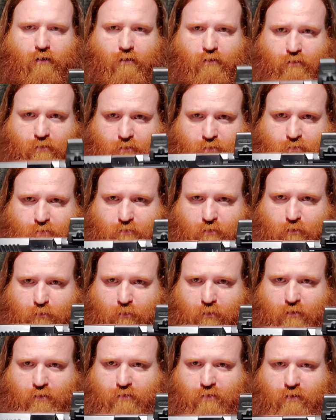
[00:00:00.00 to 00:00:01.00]
This
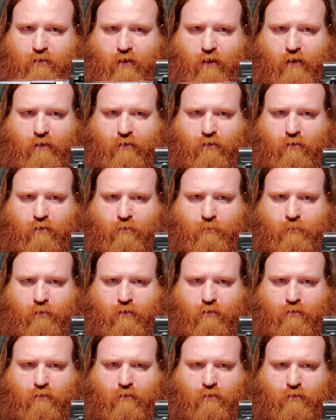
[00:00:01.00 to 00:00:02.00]
originally had an
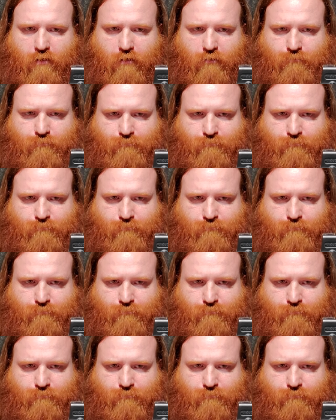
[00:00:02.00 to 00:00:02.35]
RMR on it.